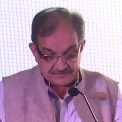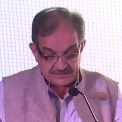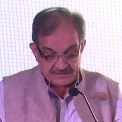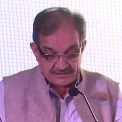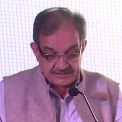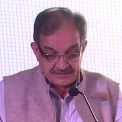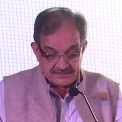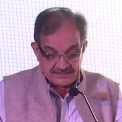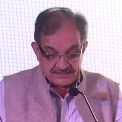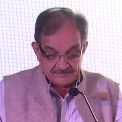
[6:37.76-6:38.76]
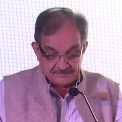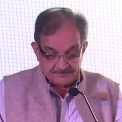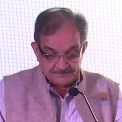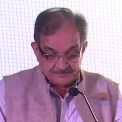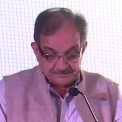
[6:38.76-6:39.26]

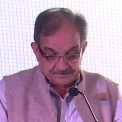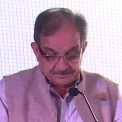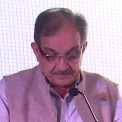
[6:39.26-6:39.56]
[no speech]